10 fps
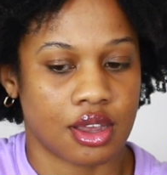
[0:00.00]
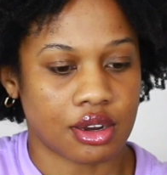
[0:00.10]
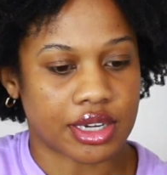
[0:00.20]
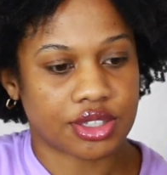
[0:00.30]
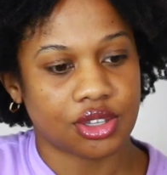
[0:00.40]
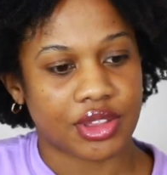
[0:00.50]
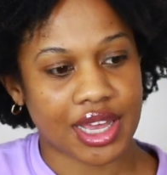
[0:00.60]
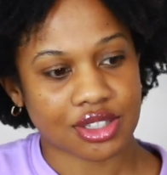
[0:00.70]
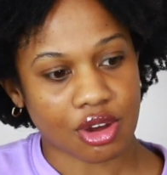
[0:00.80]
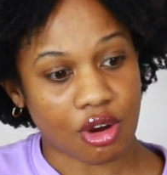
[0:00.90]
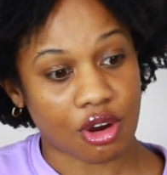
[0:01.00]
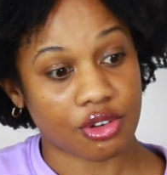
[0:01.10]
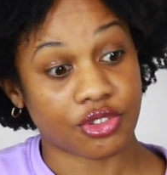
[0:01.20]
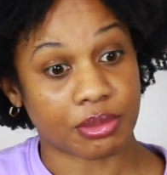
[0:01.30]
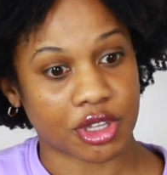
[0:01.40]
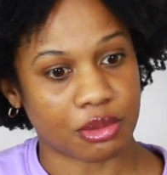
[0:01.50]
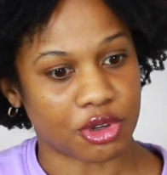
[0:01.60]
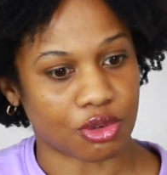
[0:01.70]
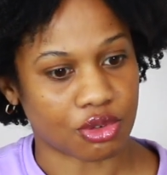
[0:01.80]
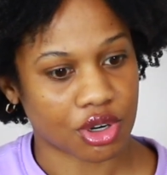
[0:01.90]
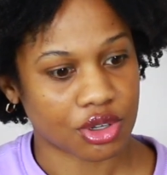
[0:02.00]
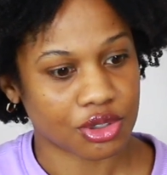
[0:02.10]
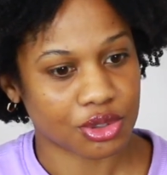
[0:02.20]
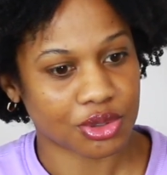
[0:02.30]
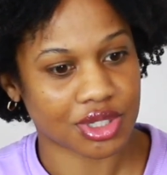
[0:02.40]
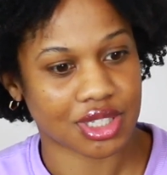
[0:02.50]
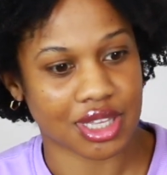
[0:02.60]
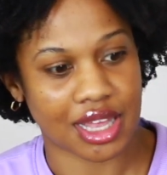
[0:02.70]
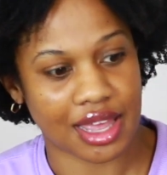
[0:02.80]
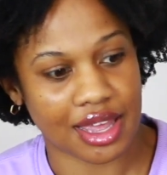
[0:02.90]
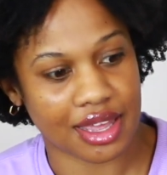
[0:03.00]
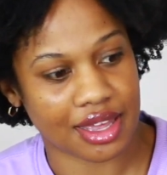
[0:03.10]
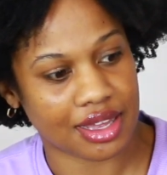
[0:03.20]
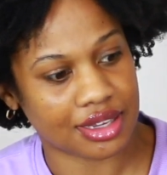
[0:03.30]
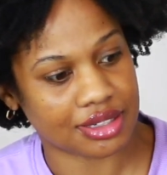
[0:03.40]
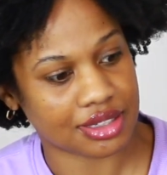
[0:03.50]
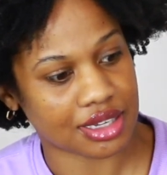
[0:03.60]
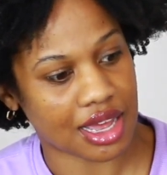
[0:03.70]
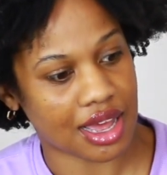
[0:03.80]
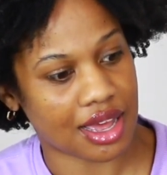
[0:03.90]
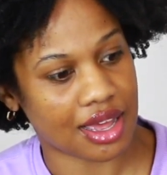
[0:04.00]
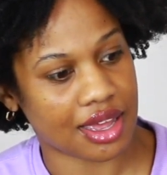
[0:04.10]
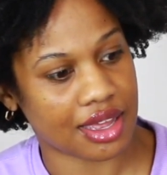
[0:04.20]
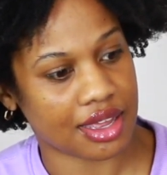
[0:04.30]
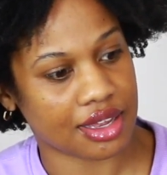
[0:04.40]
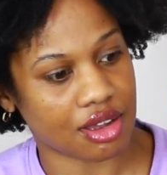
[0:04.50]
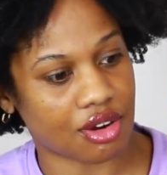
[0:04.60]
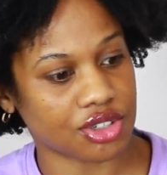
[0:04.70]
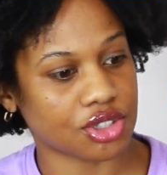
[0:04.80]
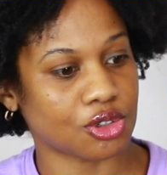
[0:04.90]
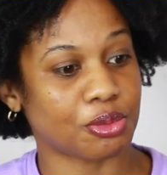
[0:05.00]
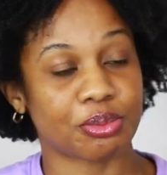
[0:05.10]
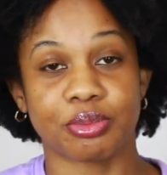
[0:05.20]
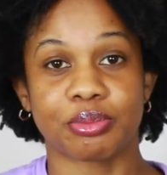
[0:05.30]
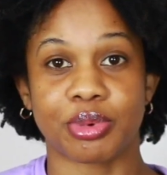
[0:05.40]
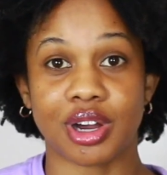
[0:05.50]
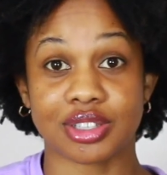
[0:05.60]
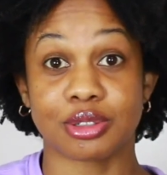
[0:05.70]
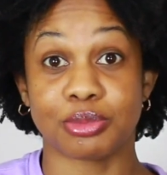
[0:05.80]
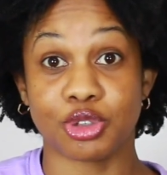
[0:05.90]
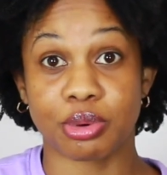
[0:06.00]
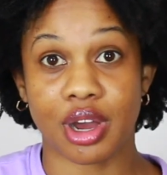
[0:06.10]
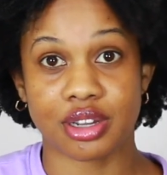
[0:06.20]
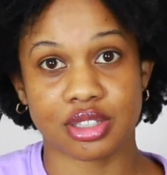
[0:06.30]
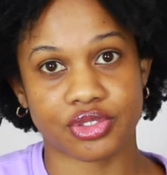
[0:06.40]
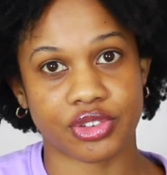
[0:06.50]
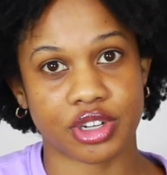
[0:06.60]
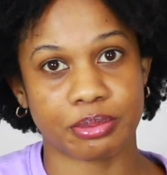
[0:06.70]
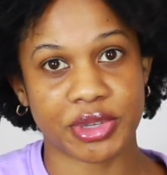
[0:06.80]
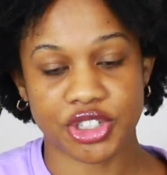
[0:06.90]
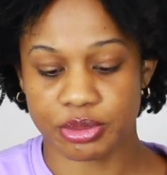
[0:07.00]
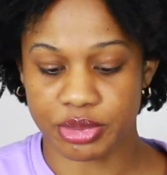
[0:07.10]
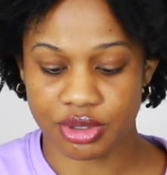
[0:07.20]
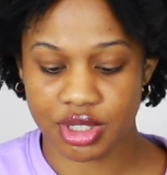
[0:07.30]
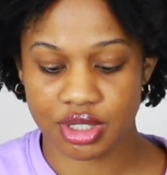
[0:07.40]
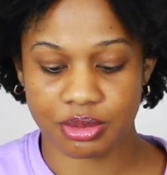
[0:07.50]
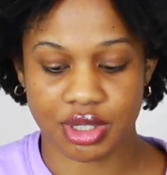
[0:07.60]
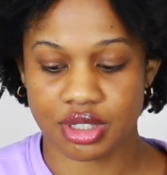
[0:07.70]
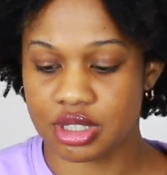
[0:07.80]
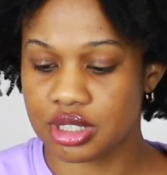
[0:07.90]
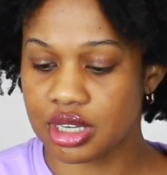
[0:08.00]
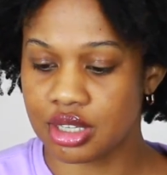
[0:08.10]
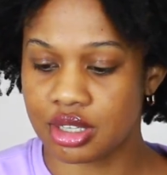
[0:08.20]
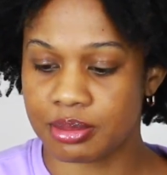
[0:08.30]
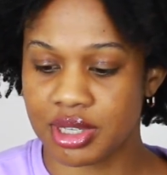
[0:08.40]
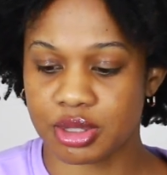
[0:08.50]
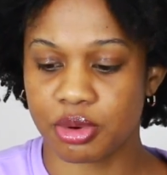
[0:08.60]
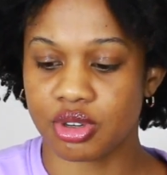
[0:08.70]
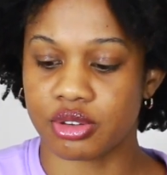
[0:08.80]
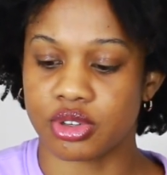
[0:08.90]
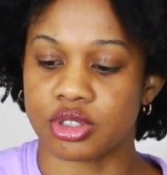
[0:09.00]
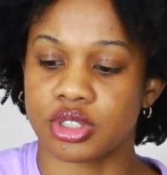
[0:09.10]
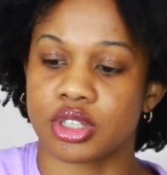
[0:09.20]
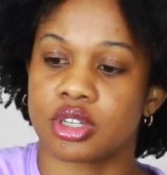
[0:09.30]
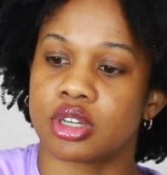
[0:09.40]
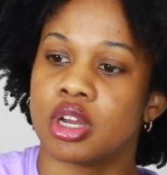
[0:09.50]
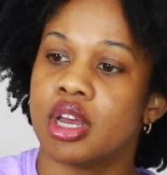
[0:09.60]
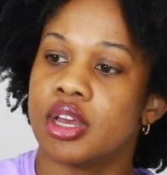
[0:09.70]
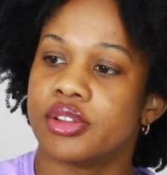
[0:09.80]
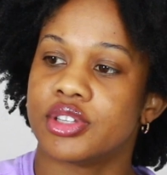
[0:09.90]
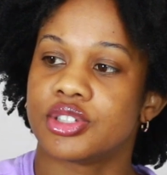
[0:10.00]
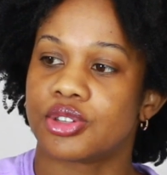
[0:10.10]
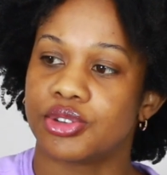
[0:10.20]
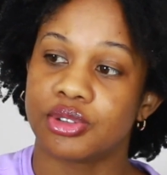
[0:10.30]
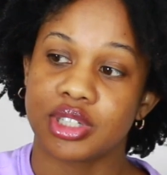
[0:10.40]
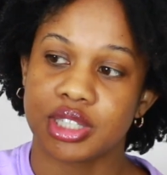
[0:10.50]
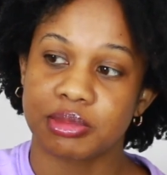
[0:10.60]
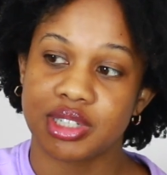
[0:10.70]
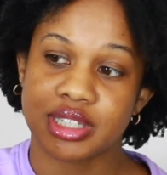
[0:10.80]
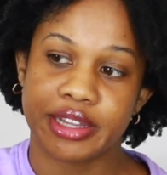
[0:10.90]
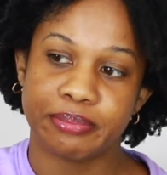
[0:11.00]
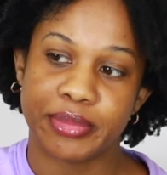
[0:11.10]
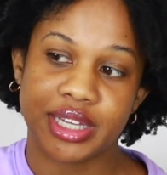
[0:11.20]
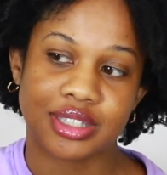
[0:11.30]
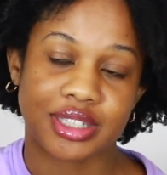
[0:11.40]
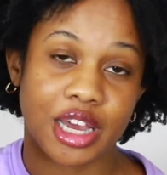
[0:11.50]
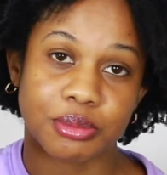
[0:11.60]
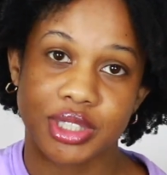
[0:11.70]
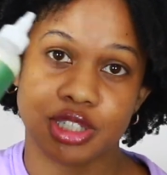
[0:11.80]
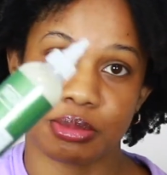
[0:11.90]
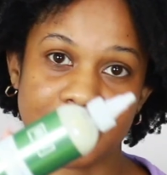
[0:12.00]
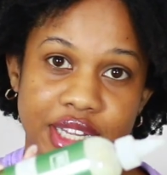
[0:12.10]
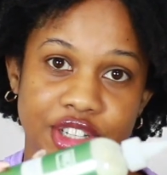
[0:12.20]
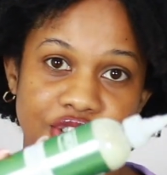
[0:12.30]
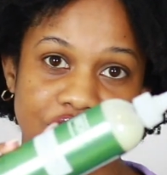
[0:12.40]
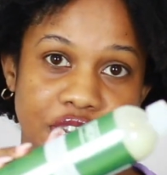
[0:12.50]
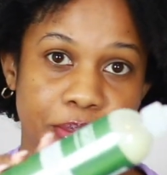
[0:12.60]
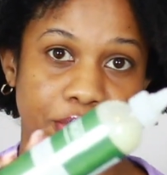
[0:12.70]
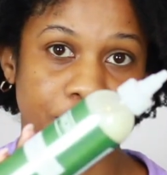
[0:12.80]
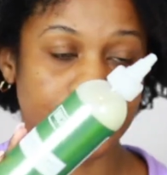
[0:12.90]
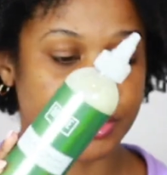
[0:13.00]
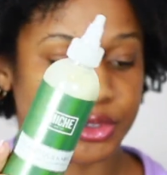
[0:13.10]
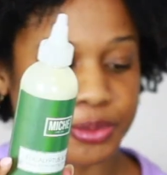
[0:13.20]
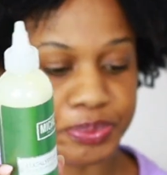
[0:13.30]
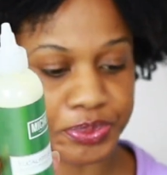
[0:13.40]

All right, so that's all from Camille Rose. And I also bought some new products from Miche Beauty, which I spoke of earlier. This is their Eucalyptus and Mint Scalp Stimulating Shampoo.